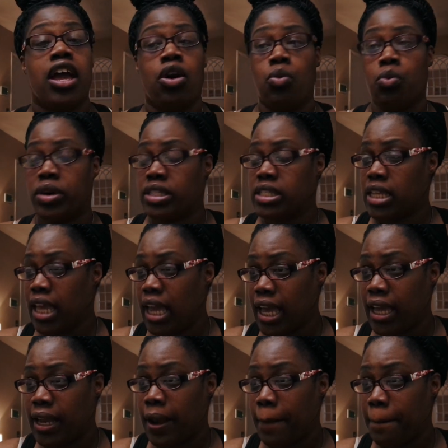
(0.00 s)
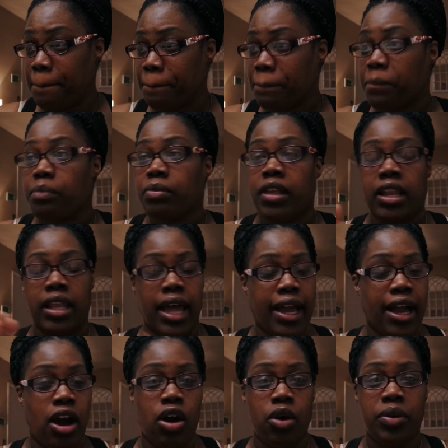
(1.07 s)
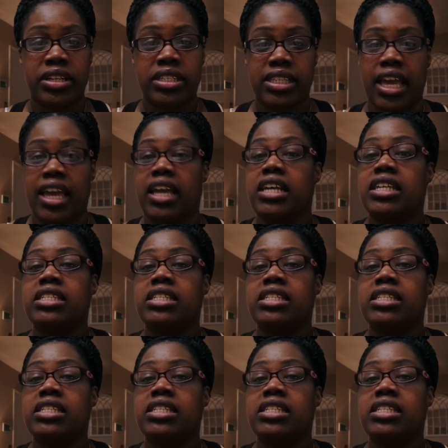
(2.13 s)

And once again, like I always say,